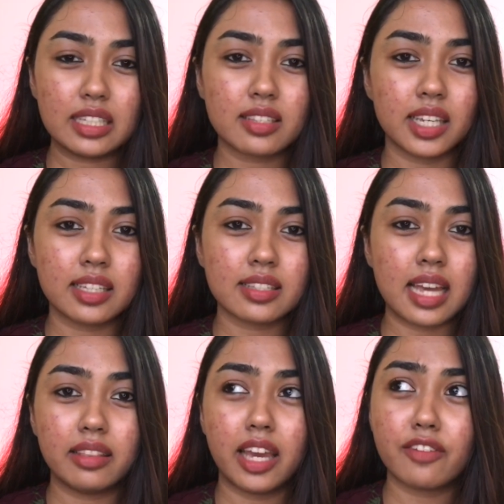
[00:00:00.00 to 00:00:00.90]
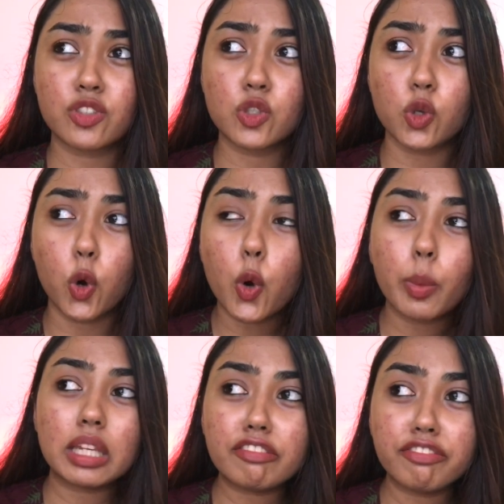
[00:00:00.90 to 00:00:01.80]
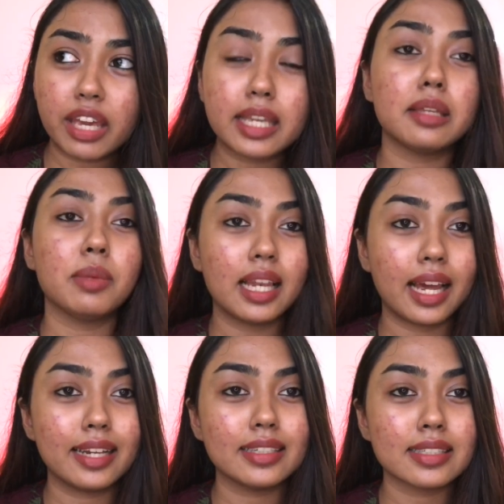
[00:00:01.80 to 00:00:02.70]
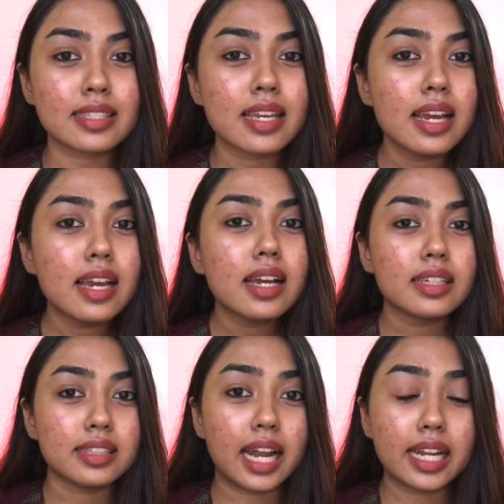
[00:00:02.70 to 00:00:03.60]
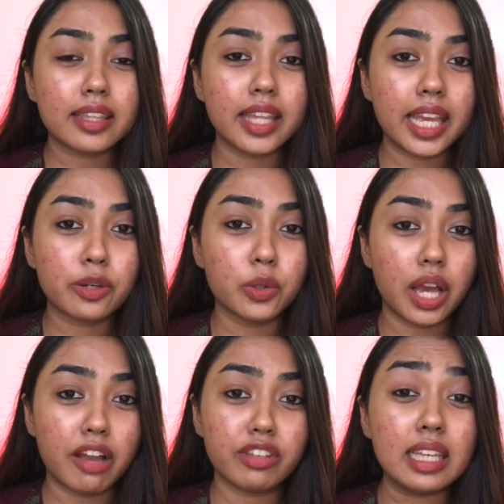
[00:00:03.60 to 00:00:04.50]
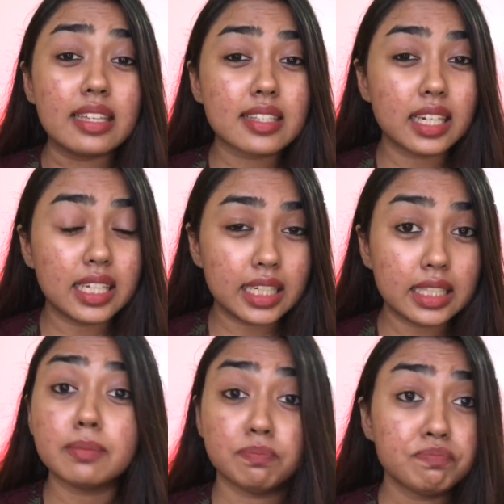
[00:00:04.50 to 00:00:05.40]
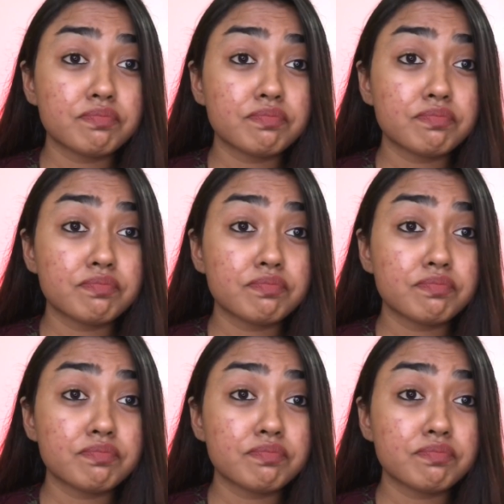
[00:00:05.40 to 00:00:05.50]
these things, and they have so many fake email IDs that they could have easily